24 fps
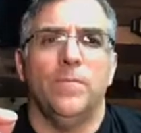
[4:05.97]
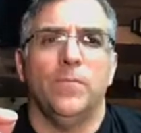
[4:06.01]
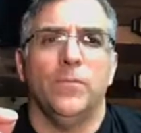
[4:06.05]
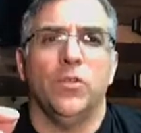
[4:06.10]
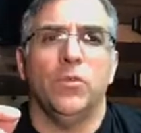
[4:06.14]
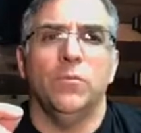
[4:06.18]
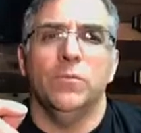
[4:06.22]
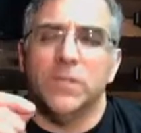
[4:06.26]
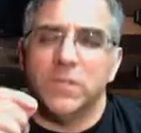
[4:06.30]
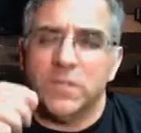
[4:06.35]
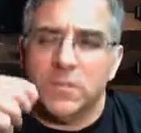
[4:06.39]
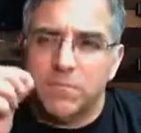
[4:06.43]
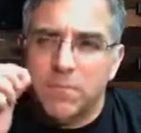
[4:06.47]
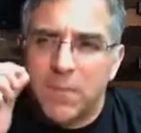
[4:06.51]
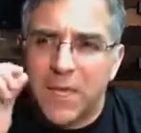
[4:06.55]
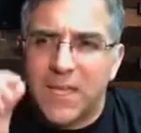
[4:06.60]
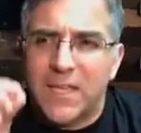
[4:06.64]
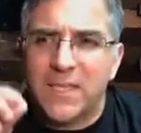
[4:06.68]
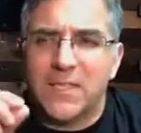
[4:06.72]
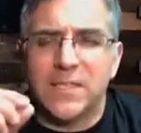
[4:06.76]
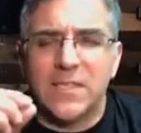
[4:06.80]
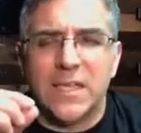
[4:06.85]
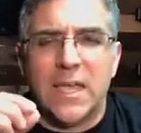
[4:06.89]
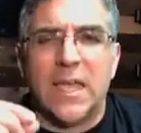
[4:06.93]
You must
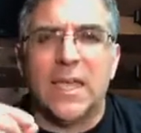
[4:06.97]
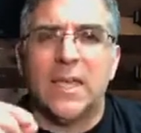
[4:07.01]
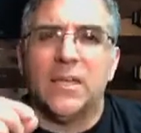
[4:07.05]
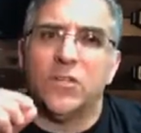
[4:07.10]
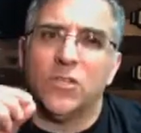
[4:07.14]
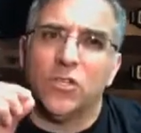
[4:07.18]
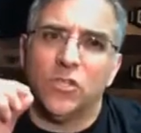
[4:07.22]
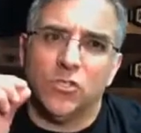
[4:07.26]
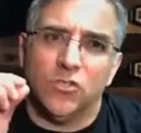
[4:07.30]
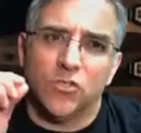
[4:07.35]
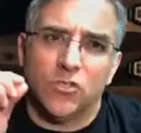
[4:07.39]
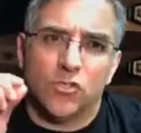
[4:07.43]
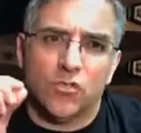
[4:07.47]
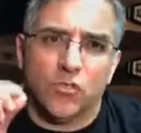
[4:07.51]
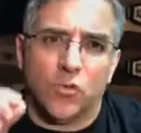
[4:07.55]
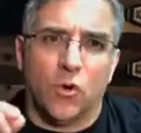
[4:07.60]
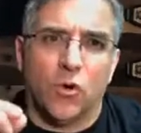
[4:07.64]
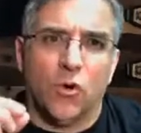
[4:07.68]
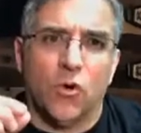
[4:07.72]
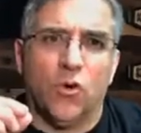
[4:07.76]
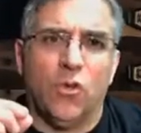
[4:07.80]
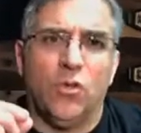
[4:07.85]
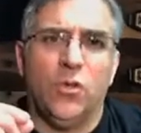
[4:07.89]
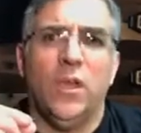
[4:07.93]
maintain
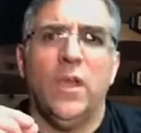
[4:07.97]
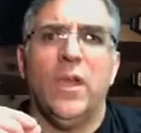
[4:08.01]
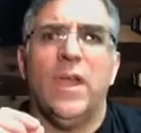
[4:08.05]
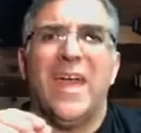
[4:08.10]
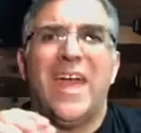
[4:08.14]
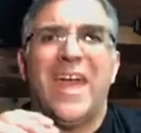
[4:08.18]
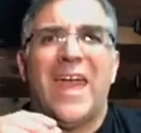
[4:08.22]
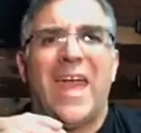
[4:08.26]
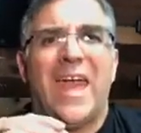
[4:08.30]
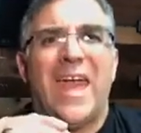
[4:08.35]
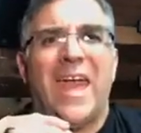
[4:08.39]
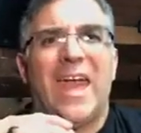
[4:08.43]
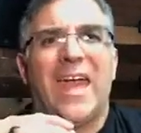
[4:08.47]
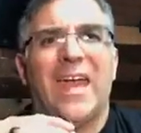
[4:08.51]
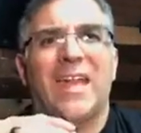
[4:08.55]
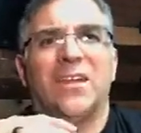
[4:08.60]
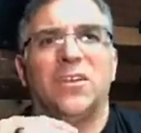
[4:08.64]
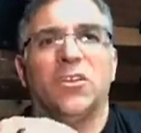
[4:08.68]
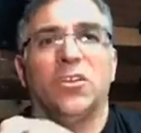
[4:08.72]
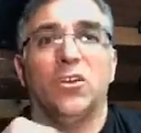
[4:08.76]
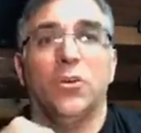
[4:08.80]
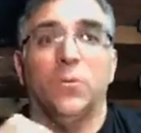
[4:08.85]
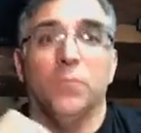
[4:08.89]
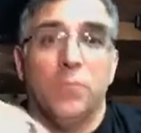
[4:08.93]
control
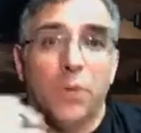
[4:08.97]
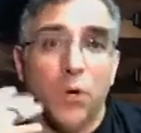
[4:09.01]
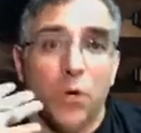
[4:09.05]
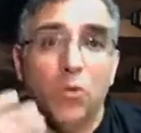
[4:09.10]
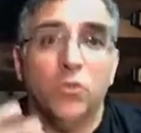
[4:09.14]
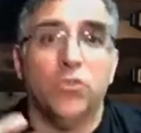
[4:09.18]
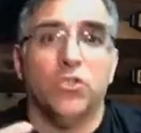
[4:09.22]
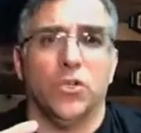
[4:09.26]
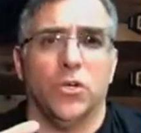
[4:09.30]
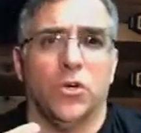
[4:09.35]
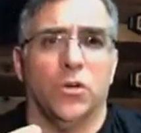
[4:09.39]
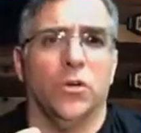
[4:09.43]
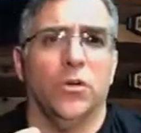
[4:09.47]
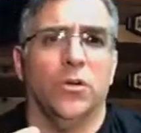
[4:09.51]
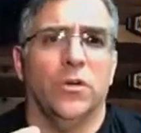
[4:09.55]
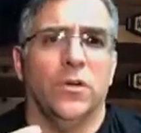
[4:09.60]
and composure.